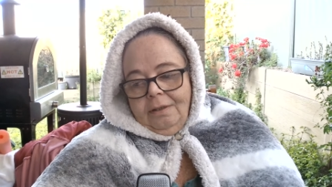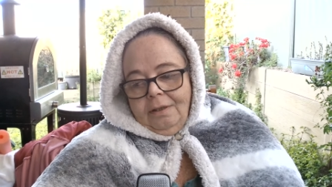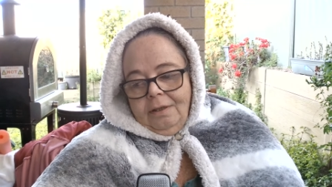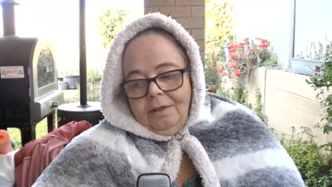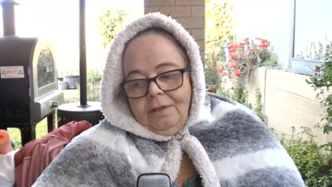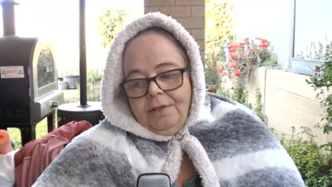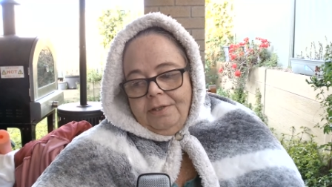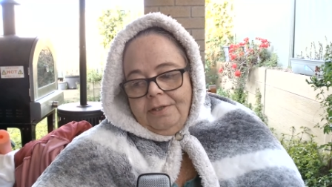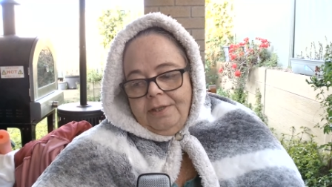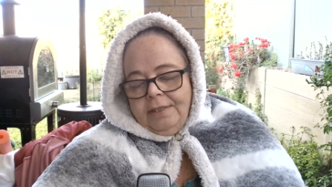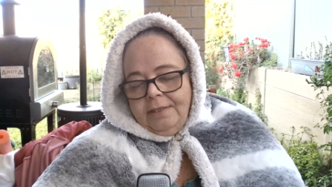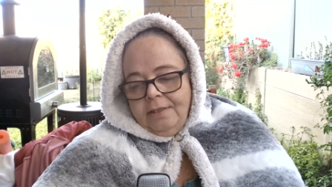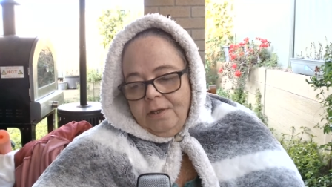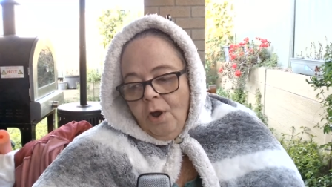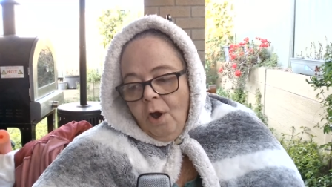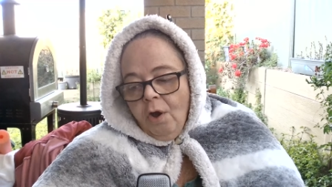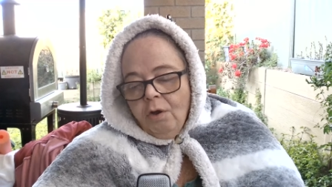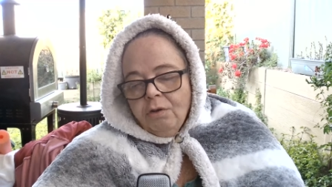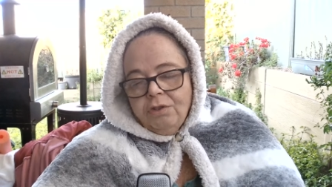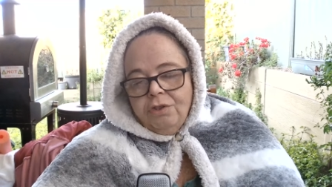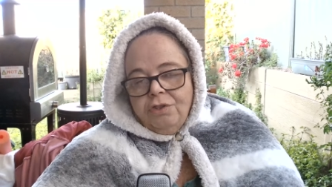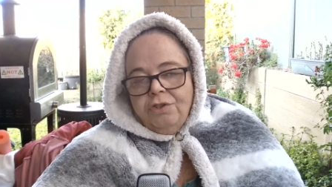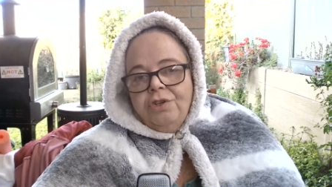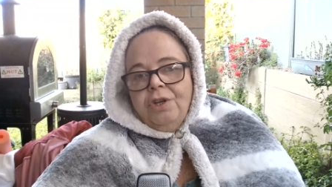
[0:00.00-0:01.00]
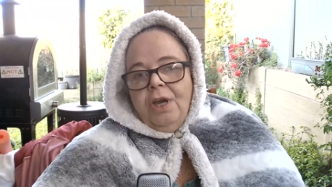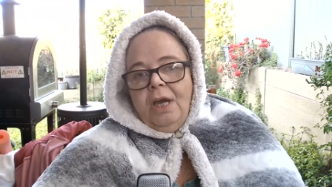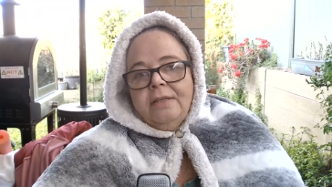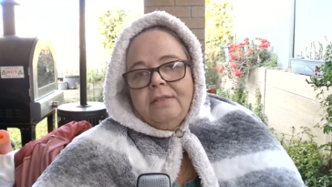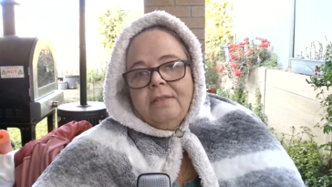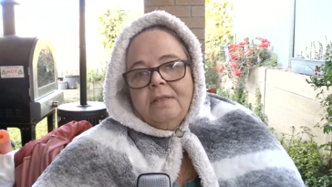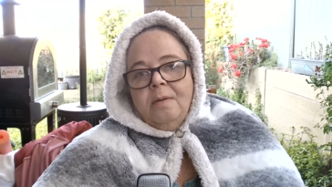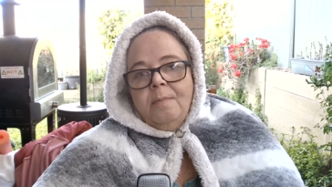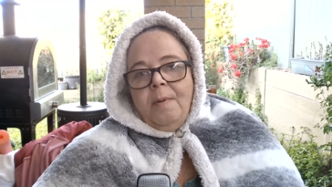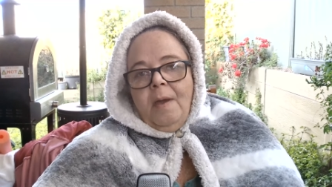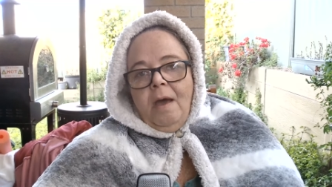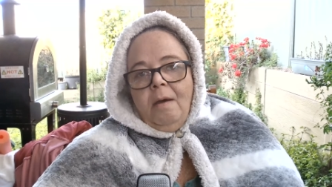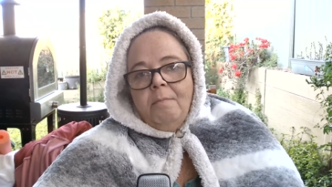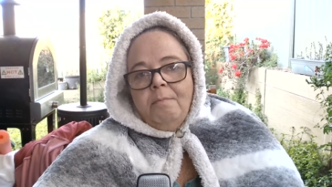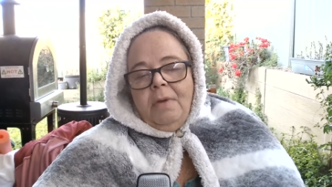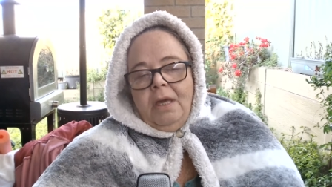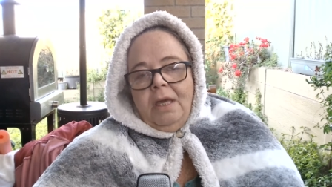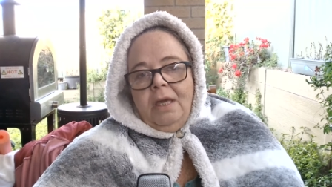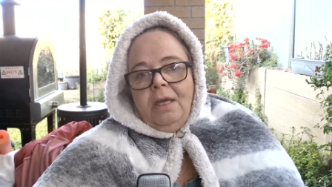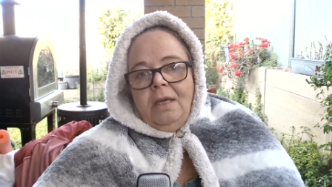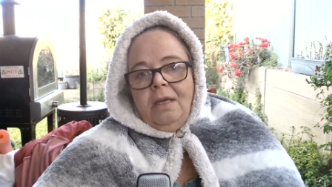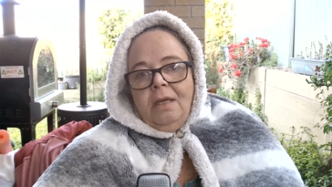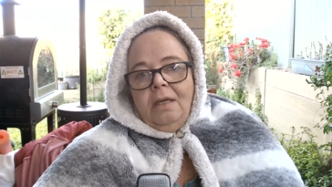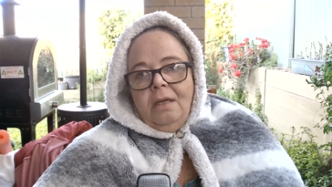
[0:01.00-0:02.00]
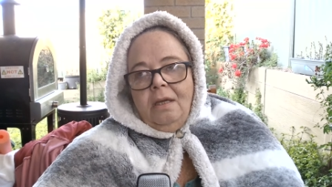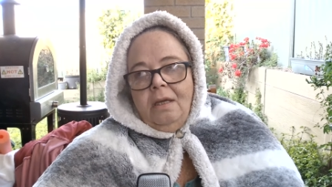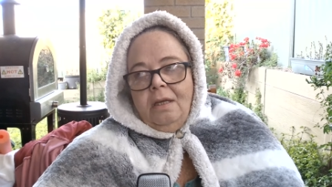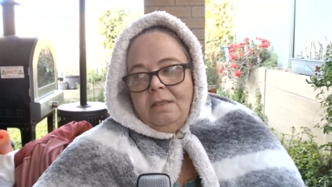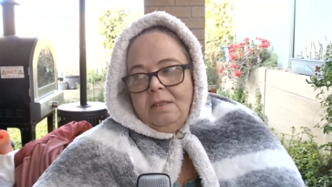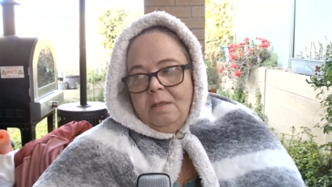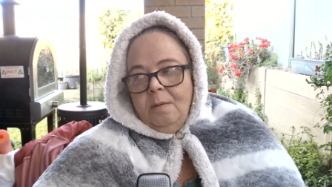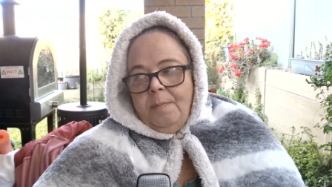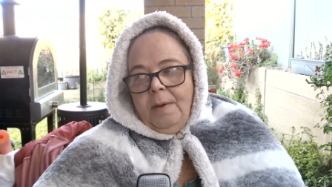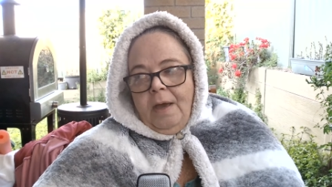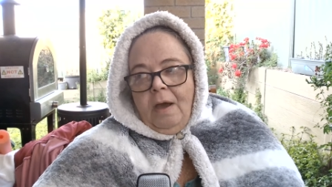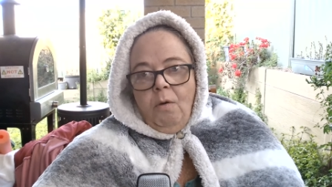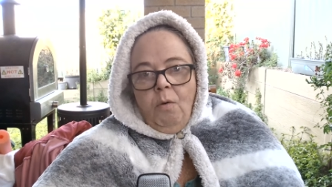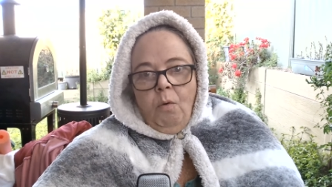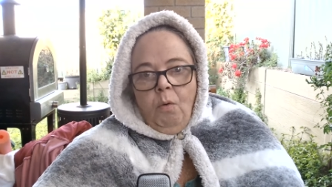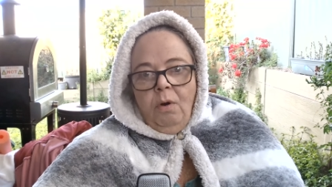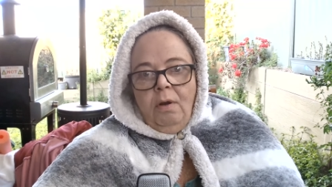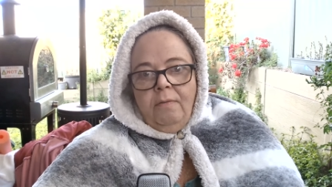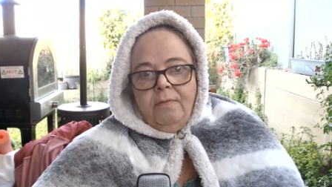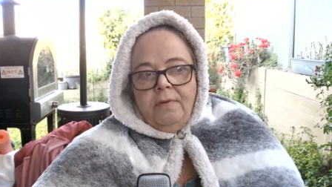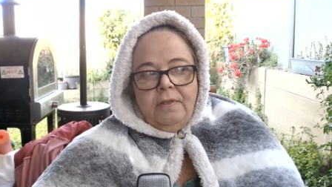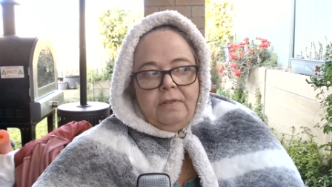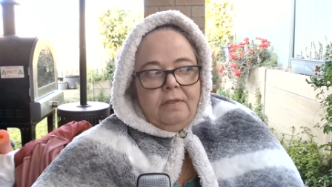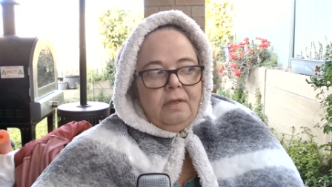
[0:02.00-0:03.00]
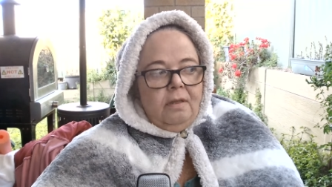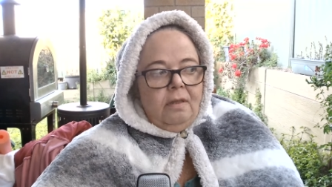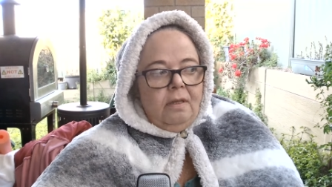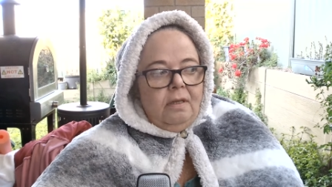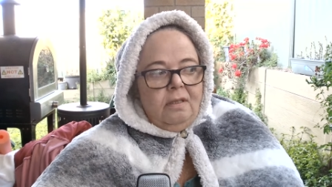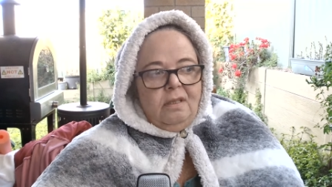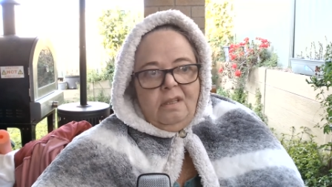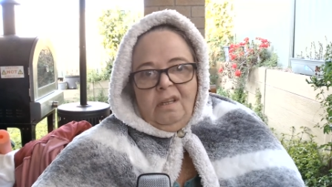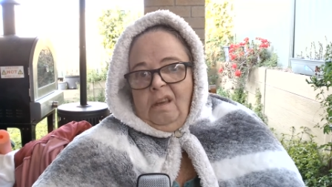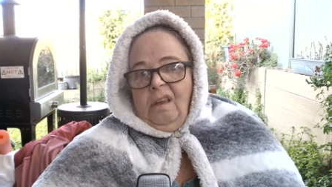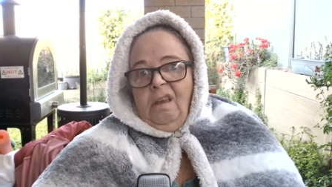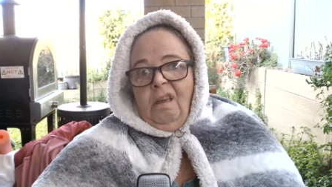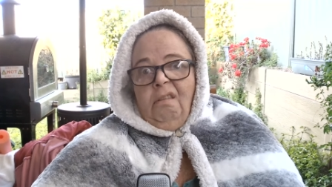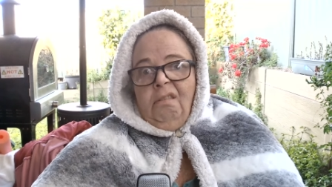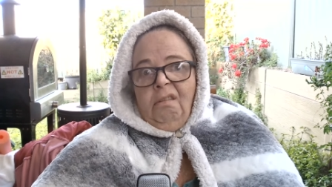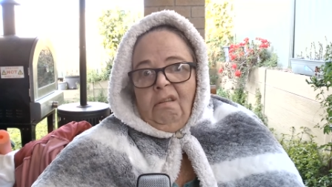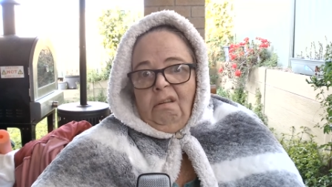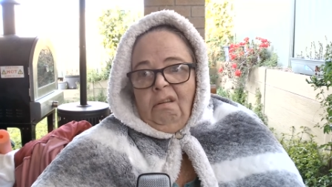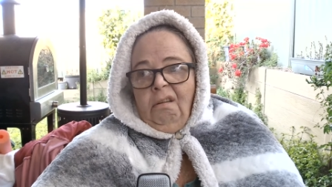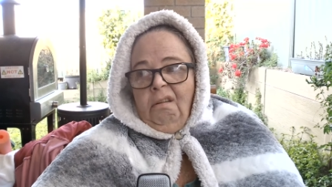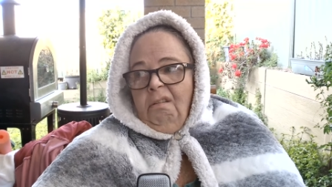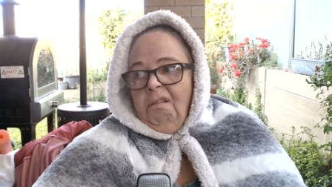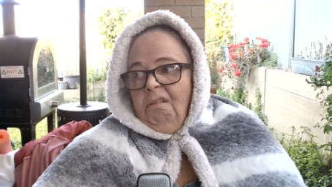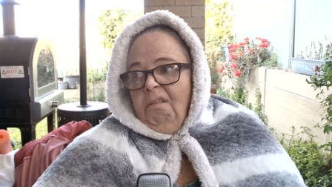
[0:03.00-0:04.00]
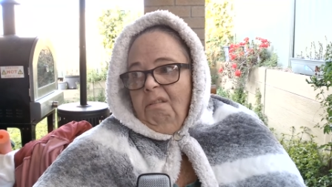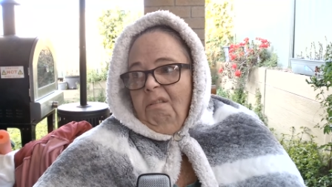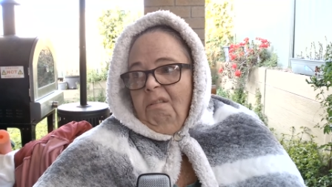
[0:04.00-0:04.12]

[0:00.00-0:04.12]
Because it's not just about me, it's about all of us in this together.